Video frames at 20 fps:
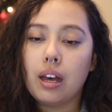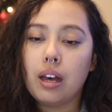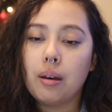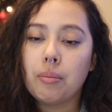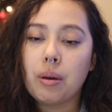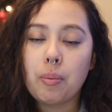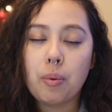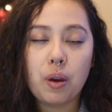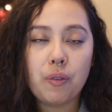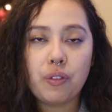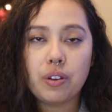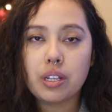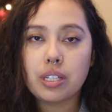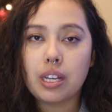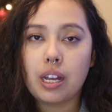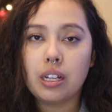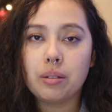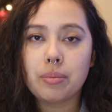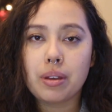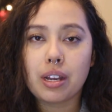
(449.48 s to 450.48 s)
my boyfriend just
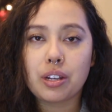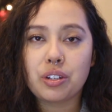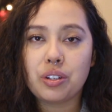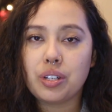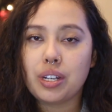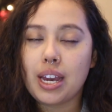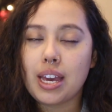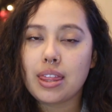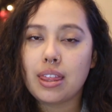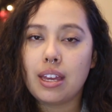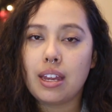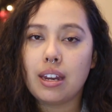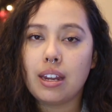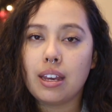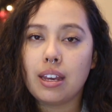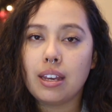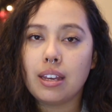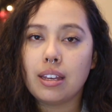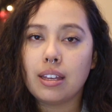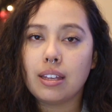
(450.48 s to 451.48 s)
held me extra tight that
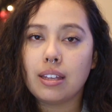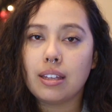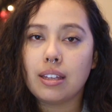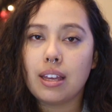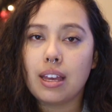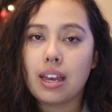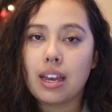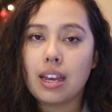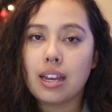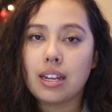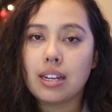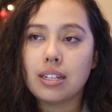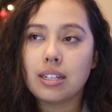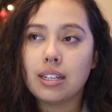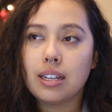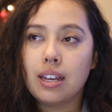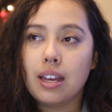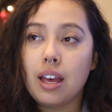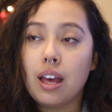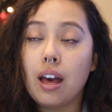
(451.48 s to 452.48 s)
night, and
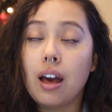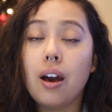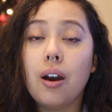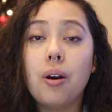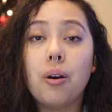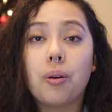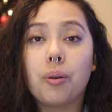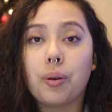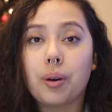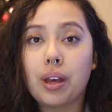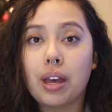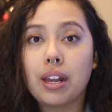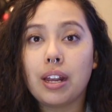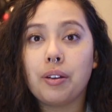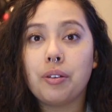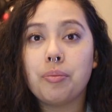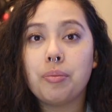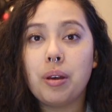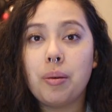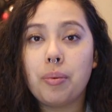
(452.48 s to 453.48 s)
I
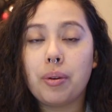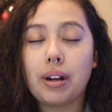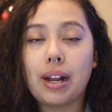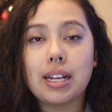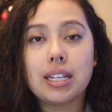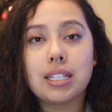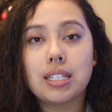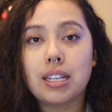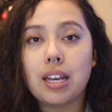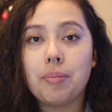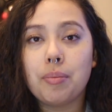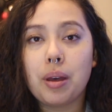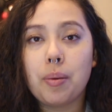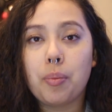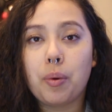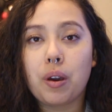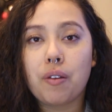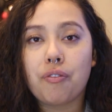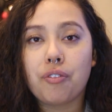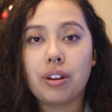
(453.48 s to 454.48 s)
remember I sent my
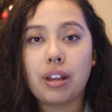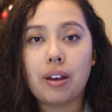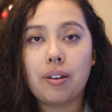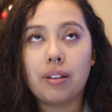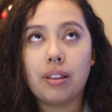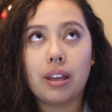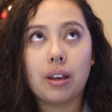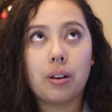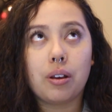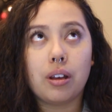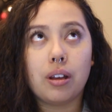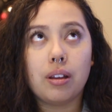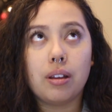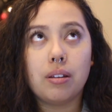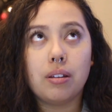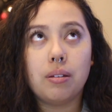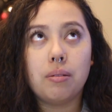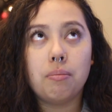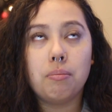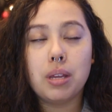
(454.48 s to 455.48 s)
boyfriend out like
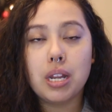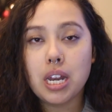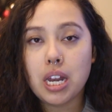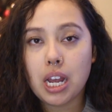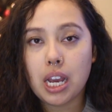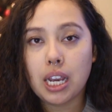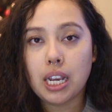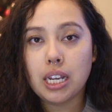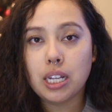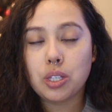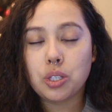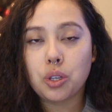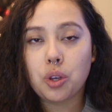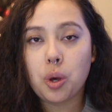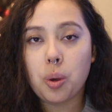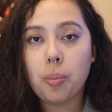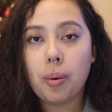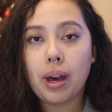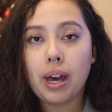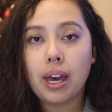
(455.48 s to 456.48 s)
midnight to
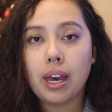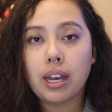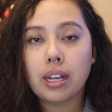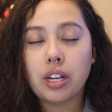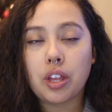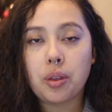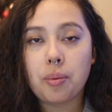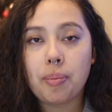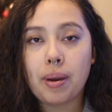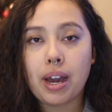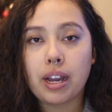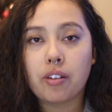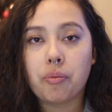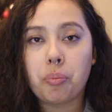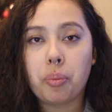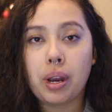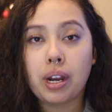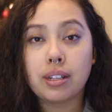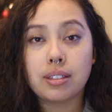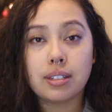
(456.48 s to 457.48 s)
go buy another pack
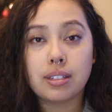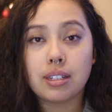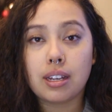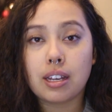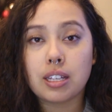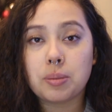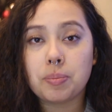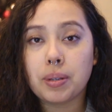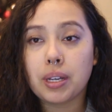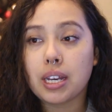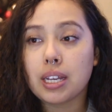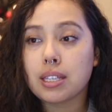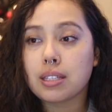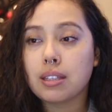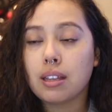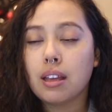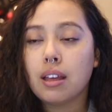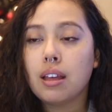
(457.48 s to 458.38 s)
of pregnancy tests because